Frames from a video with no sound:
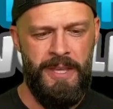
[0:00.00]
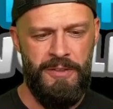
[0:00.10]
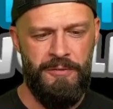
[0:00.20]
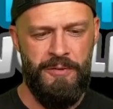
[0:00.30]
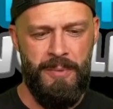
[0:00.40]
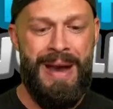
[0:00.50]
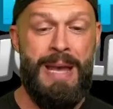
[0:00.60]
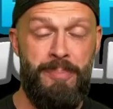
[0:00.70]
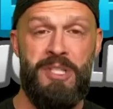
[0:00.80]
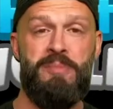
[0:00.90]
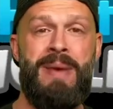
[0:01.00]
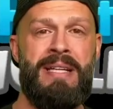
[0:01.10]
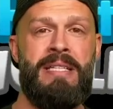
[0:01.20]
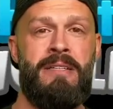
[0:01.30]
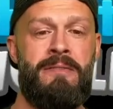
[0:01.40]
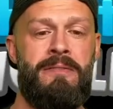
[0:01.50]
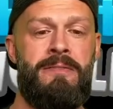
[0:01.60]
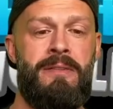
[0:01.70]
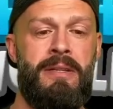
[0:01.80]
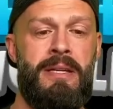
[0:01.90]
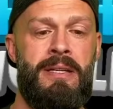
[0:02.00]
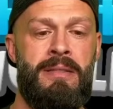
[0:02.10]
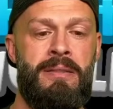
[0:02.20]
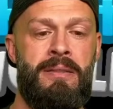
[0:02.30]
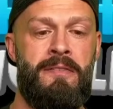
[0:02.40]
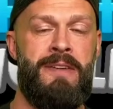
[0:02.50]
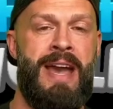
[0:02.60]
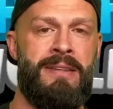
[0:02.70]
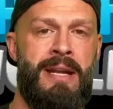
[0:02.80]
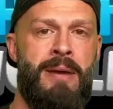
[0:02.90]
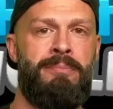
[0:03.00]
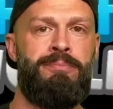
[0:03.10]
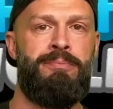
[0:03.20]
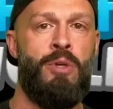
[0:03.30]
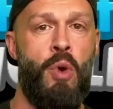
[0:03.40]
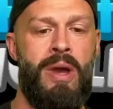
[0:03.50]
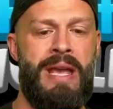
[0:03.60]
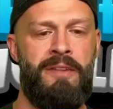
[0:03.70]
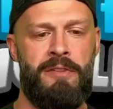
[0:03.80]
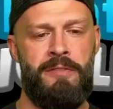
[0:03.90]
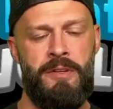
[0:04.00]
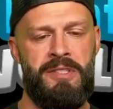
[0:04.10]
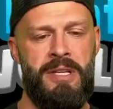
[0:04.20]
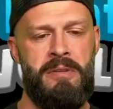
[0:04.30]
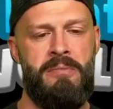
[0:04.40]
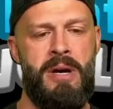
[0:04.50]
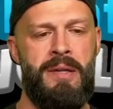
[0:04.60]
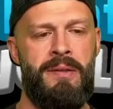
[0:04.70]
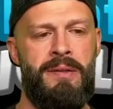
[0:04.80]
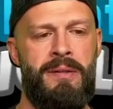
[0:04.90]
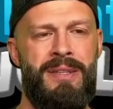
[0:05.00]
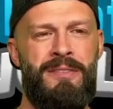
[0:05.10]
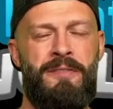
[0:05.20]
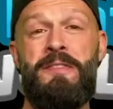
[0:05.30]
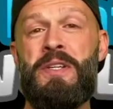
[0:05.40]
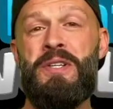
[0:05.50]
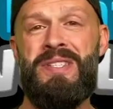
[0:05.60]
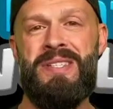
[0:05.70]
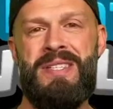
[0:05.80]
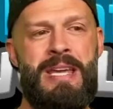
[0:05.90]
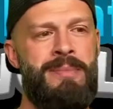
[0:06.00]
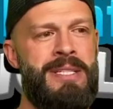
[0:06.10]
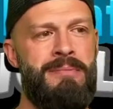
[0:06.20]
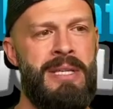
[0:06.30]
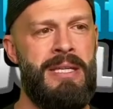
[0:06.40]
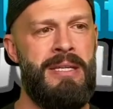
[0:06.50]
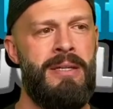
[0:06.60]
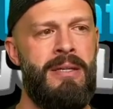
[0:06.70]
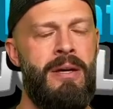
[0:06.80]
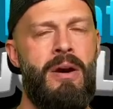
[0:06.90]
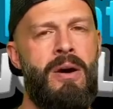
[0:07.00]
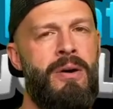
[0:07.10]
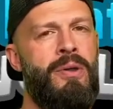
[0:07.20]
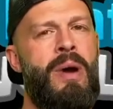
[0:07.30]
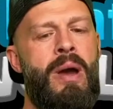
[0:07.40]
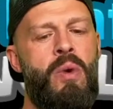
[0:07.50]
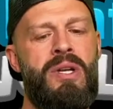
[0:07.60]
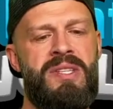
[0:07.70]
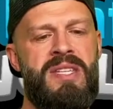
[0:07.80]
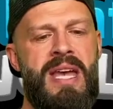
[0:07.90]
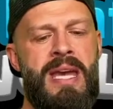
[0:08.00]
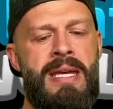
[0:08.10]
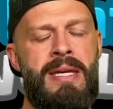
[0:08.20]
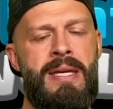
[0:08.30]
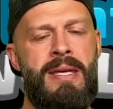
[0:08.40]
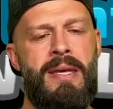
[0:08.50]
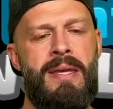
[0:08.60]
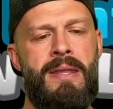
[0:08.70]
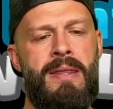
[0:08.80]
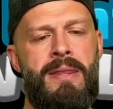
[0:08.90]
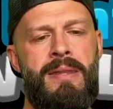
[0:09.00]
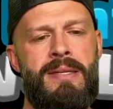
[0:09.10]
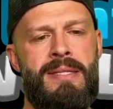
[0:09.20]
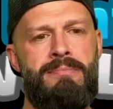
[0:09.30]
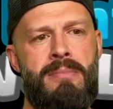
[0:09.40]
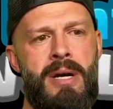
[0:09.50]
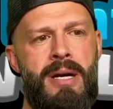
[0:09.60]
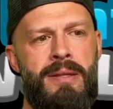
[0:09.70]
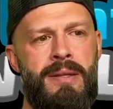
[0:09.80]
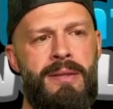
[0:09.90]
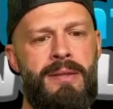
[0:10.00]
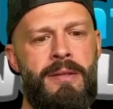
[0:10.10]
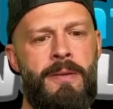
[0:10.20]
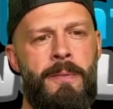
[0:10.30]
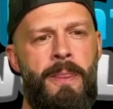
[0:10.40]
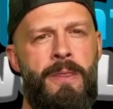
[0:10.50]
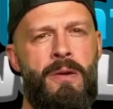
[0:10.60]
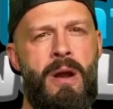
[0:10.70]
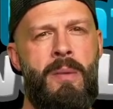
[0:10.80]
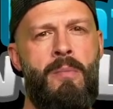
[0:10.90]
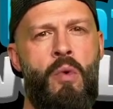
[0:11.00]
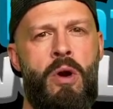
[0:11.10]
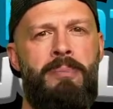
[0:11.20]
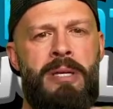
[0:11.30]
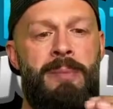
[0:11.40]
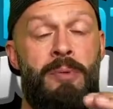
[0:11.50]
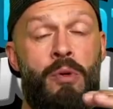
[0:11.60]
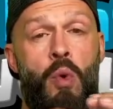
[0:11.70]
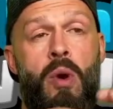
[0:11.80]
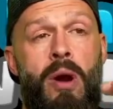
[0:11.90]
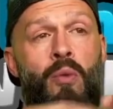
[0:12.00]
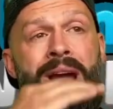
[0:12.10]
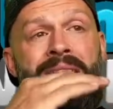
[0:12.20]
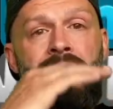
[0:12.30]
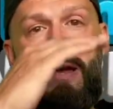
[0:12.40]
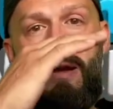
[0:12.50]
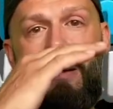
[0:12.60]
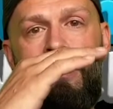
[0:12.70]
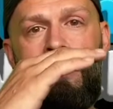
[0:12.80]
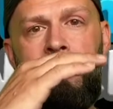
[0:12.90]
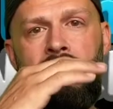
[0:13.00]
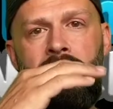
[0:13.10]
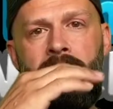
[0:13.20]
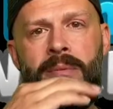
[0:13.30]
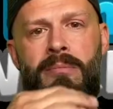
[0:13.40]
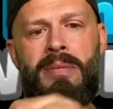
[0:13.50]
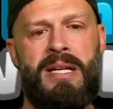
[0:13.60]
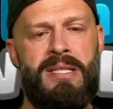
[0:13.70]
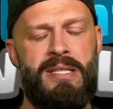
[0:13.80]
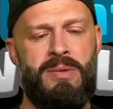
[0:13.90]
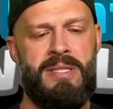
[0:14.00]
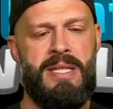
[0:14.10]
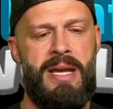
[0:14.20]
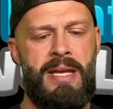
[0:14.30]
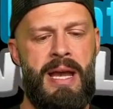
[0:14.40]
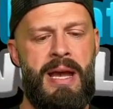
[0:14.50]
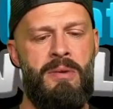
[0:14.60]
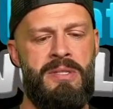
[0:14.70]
from my perspective and the fact that I'm going after first every month, it feels the same to me. Although I will say this month there are more people who are right there, because it was like I was